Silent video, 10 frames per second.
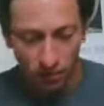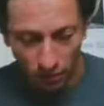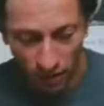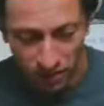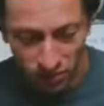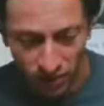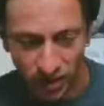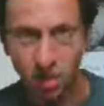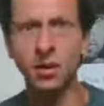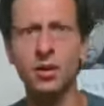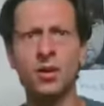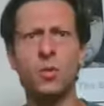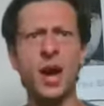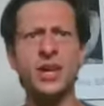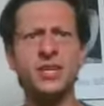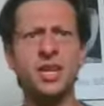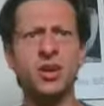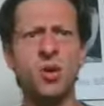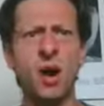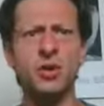wondering, why is there
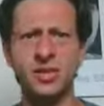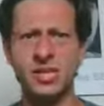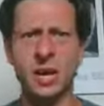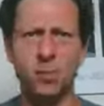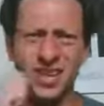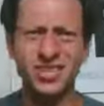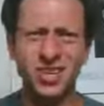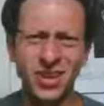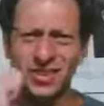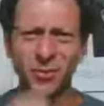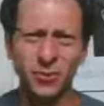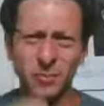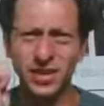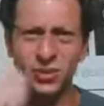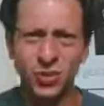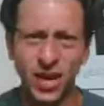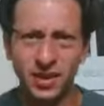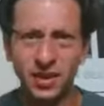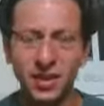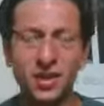no water in this cup? Why is there nothing for me to
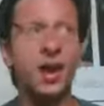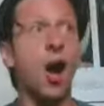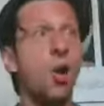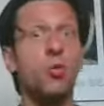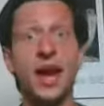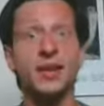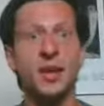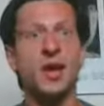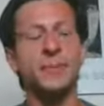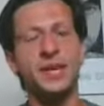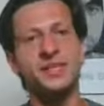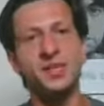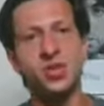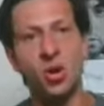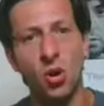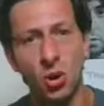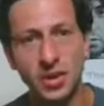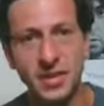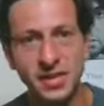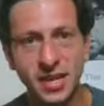drink? Oh, right, because there's a
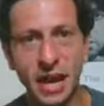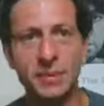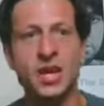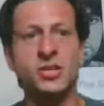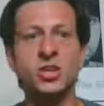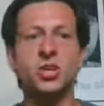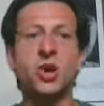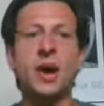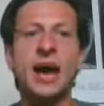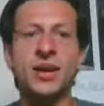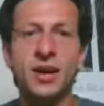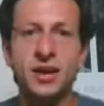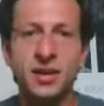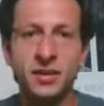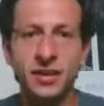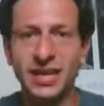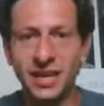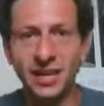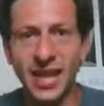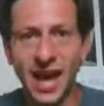hole in this cup. So you know how to
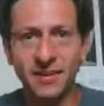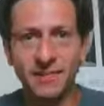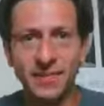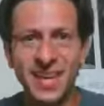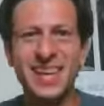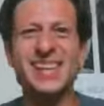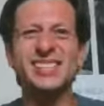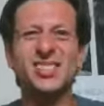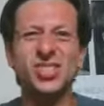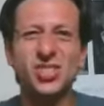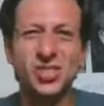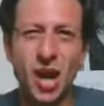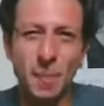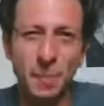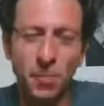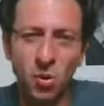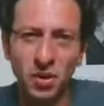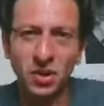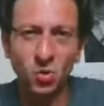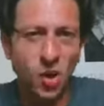heal that? Is to stop
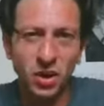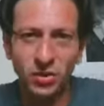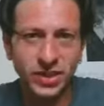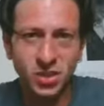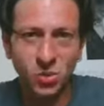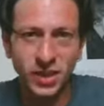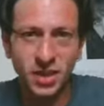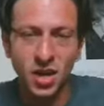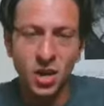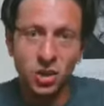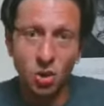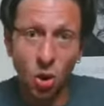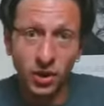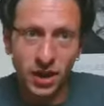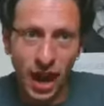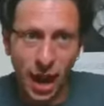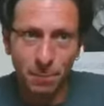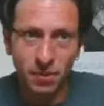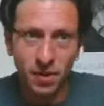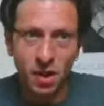pouring your water into it. Your
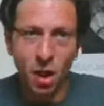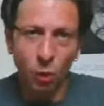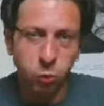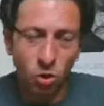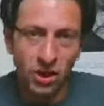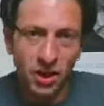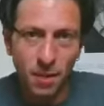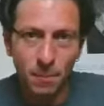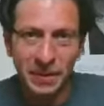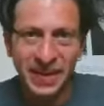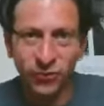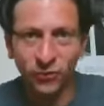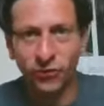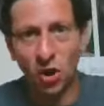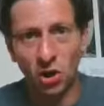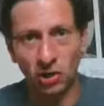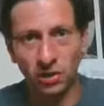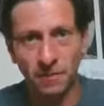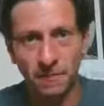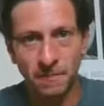cup would be full